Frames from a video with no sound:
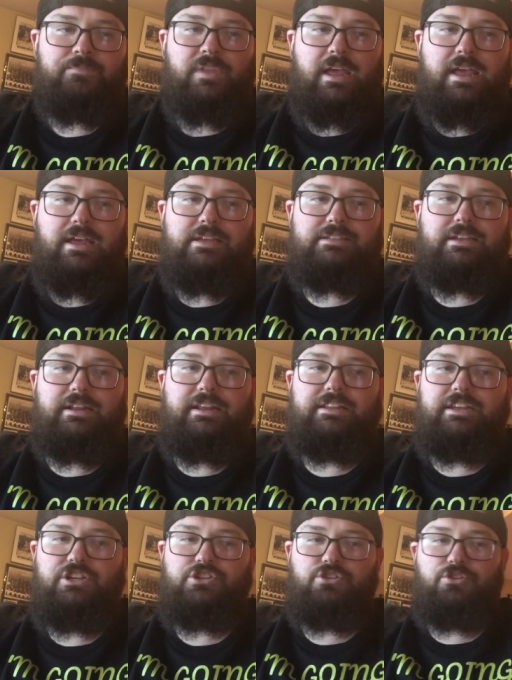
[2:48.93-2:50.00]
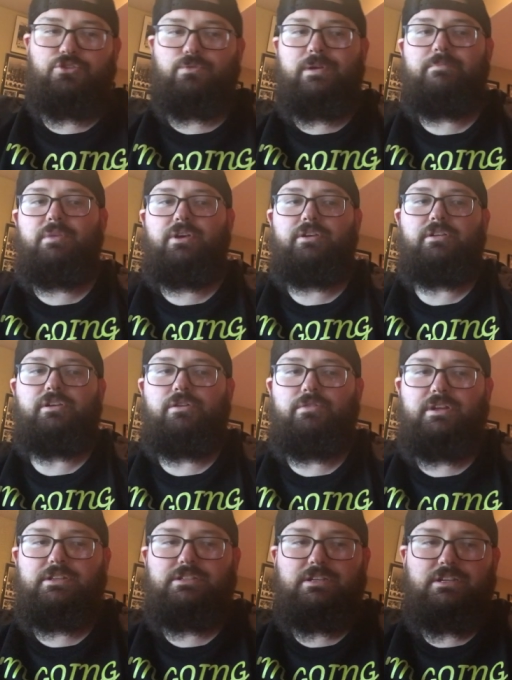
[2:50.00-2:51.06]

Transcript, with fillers: is an additional 3 million units.